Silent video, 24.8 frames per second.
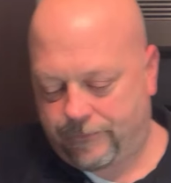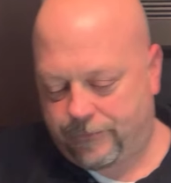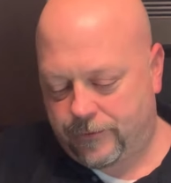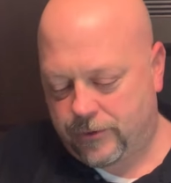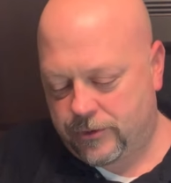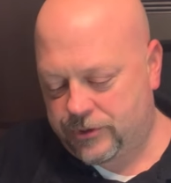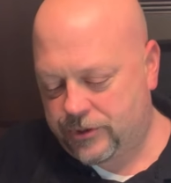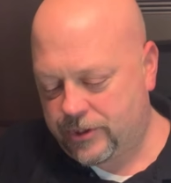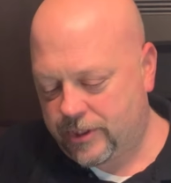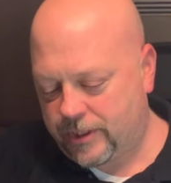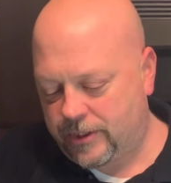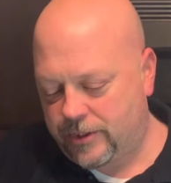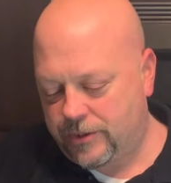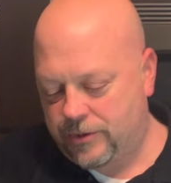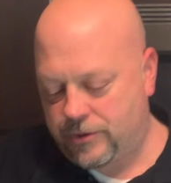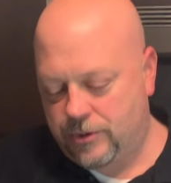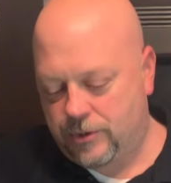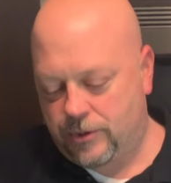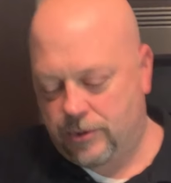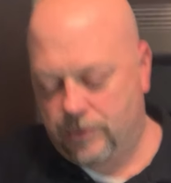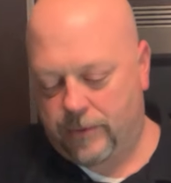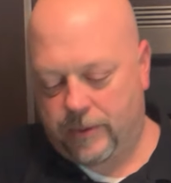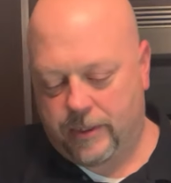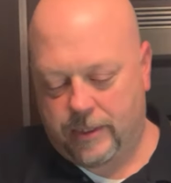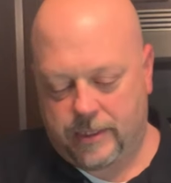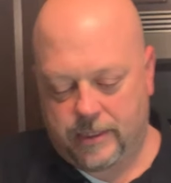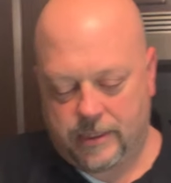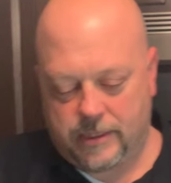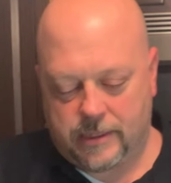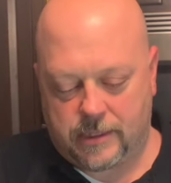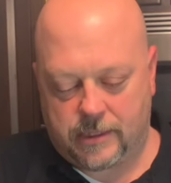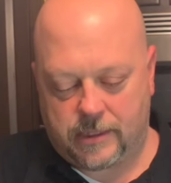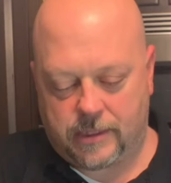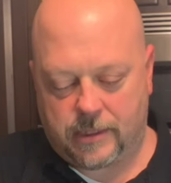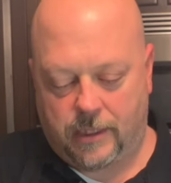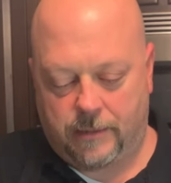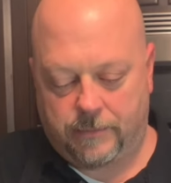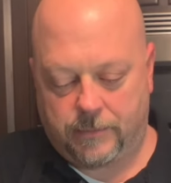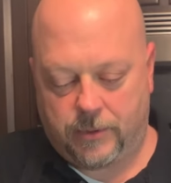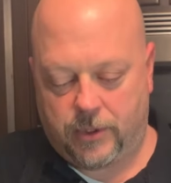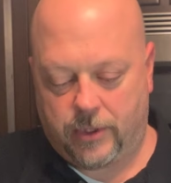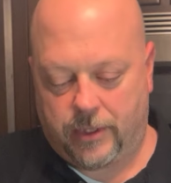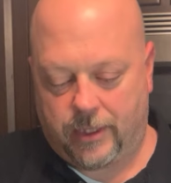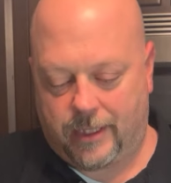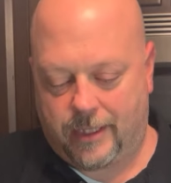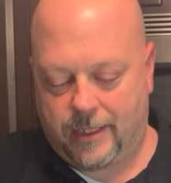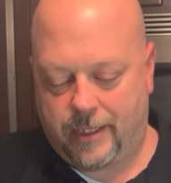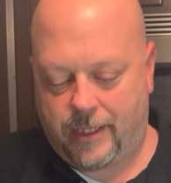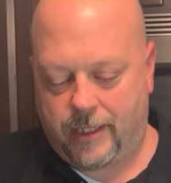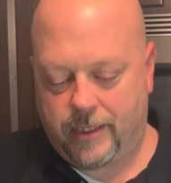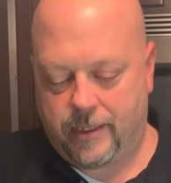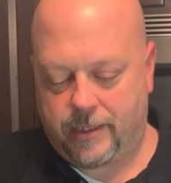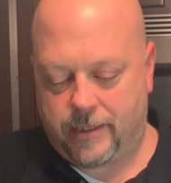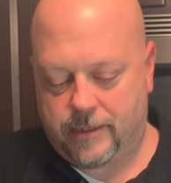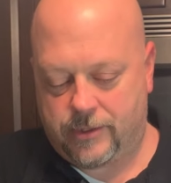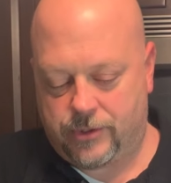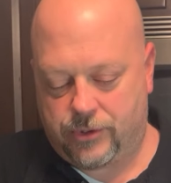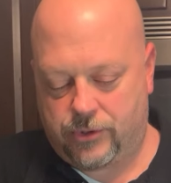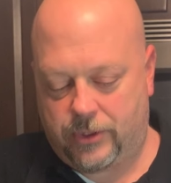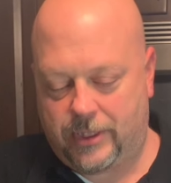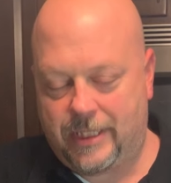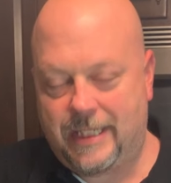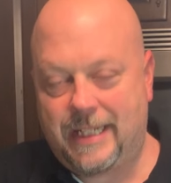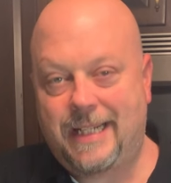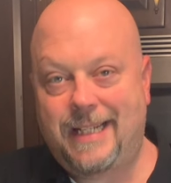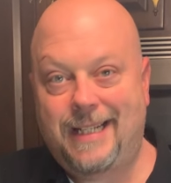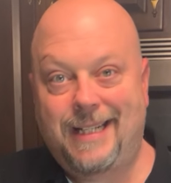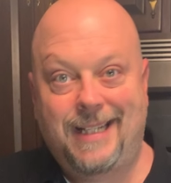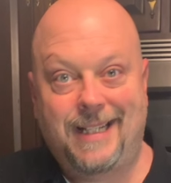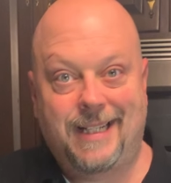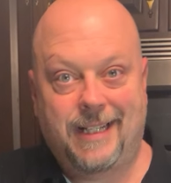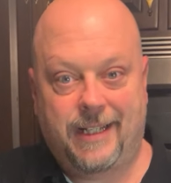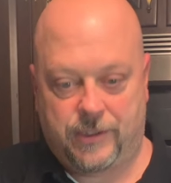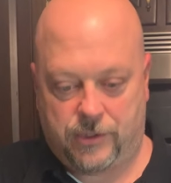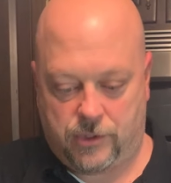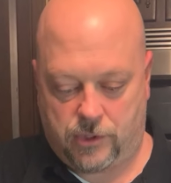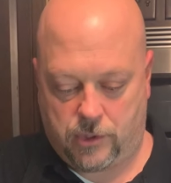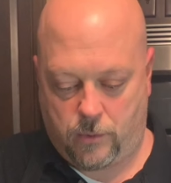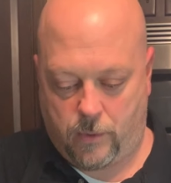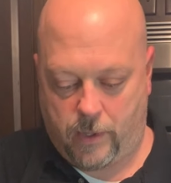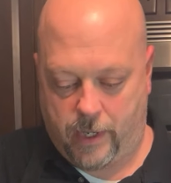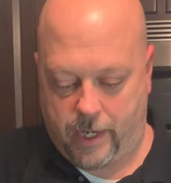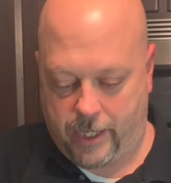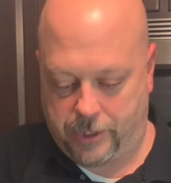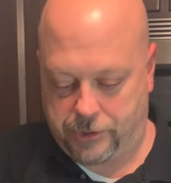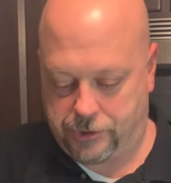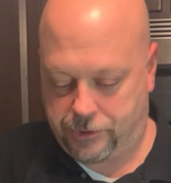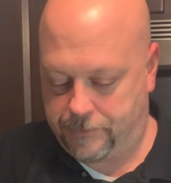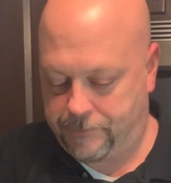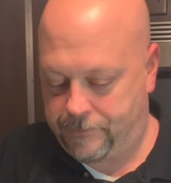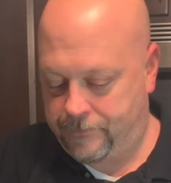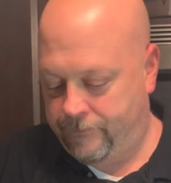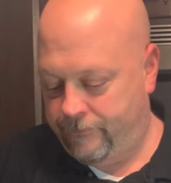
first thing I do is I'm gonna cut the zucchini and squash.